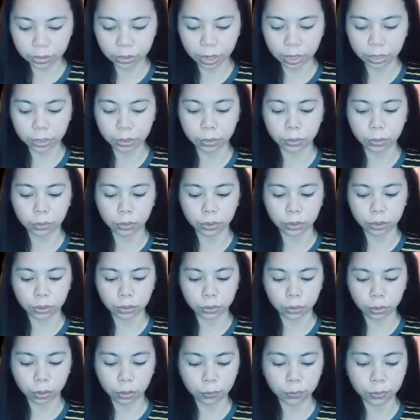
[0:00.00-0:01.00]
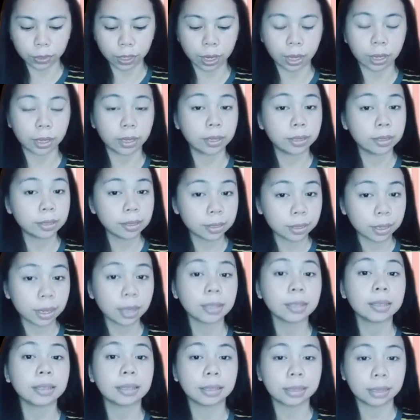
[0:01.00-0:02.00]
tries to resolve the
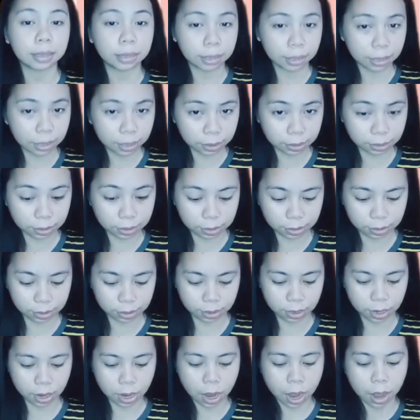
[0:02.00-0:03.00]
instant needs